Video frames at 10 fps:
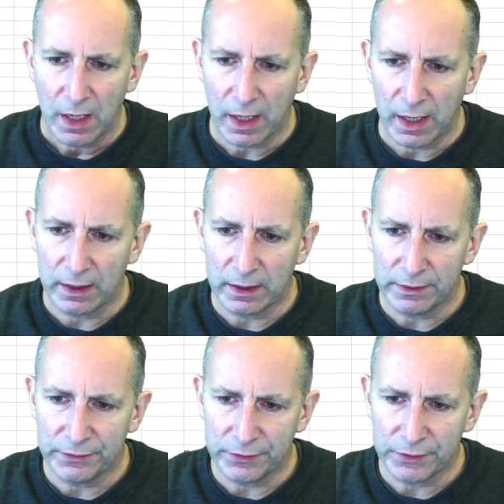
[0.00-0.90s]

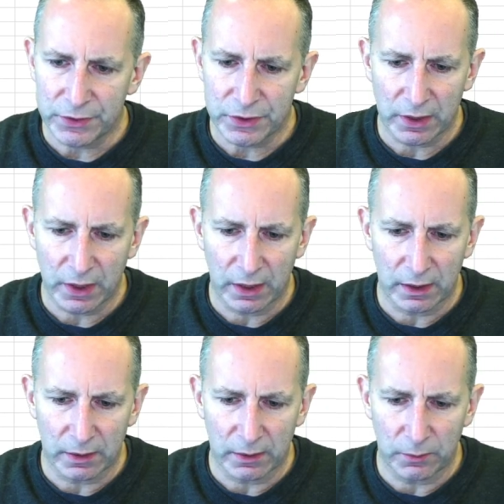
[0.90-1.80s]
And
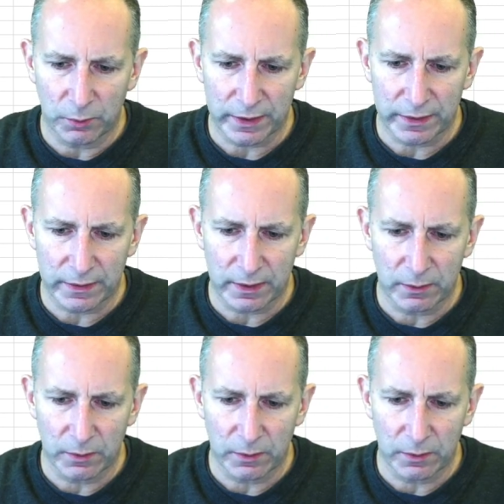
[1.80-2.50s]
with